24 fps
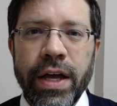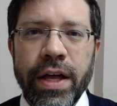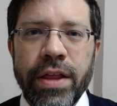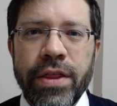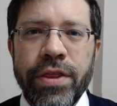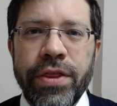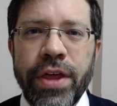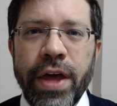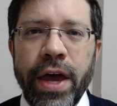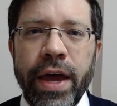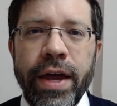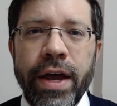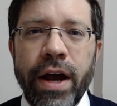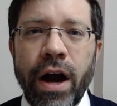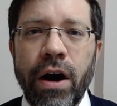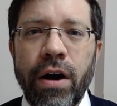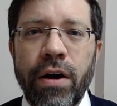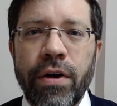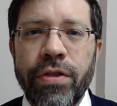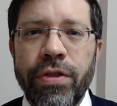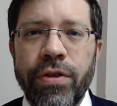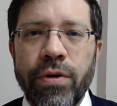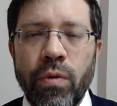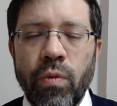they are
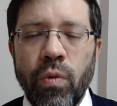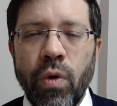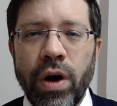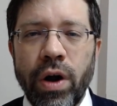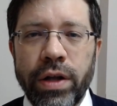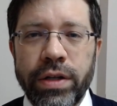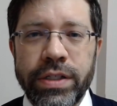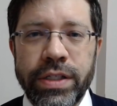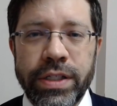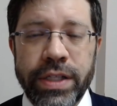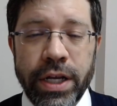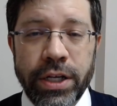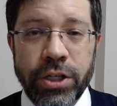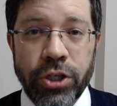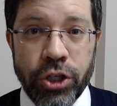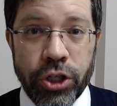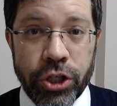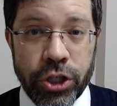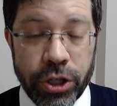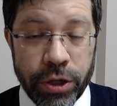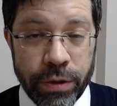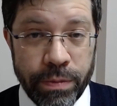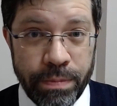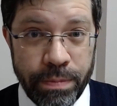the ones that
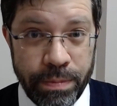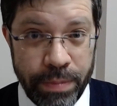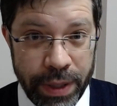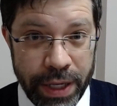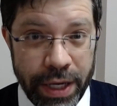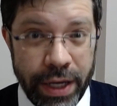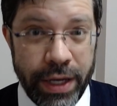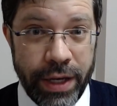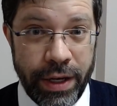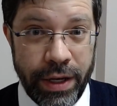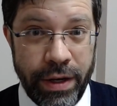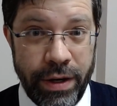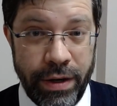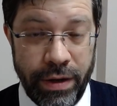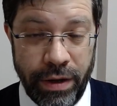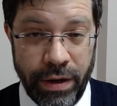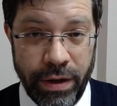should be,